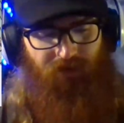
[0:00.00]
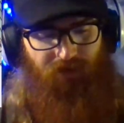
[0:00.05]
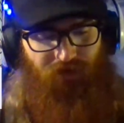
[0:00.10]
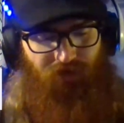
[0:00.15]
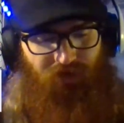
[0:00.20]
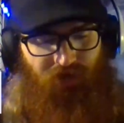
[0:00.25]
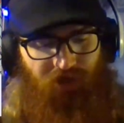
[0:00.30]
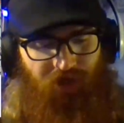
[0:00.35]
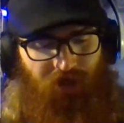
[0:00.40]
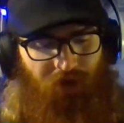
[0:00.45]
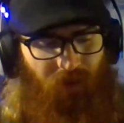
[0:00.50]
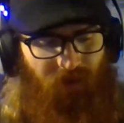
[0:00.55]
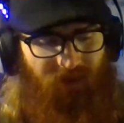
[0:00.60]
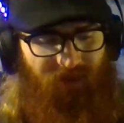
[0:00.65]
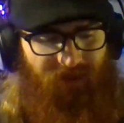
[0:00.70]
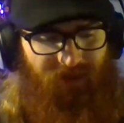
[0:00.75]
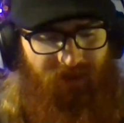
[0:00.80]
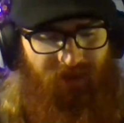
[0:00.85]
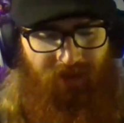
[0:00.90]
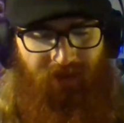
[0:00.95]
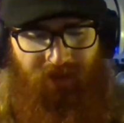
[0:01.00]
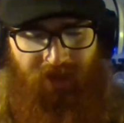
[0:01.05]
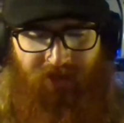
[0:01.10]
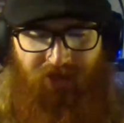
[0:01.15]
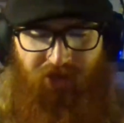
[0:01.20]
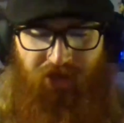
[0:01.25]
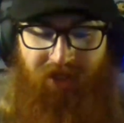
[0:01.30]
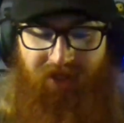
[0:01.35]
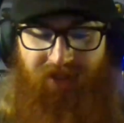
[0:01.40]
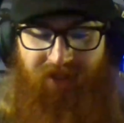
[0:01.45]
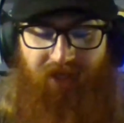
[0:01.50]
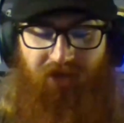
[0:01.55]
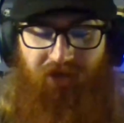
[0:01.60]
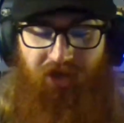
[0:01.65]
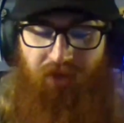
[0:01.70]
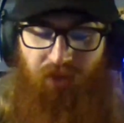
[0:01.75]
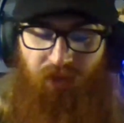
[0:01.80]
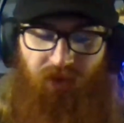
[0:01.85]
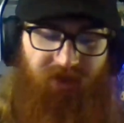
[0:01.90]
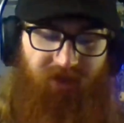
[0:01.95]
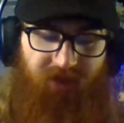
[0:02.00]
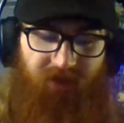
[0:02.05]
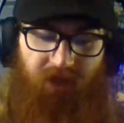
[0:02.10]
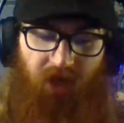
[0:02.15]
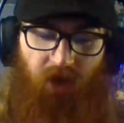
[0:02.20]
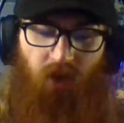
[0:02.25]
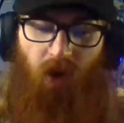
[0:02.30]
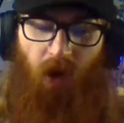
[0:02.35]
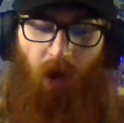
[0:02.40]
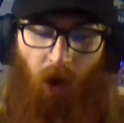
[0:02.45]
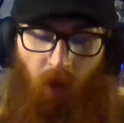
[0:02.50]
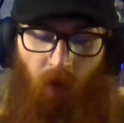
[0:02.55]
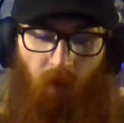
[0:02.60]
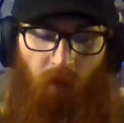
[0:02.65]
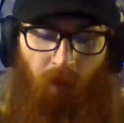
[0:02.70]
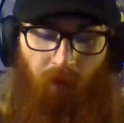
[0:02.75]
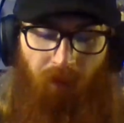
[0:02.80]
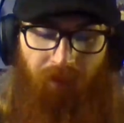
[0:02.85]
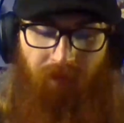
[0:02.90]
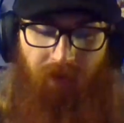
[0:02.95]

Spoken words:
she says she wants to go home,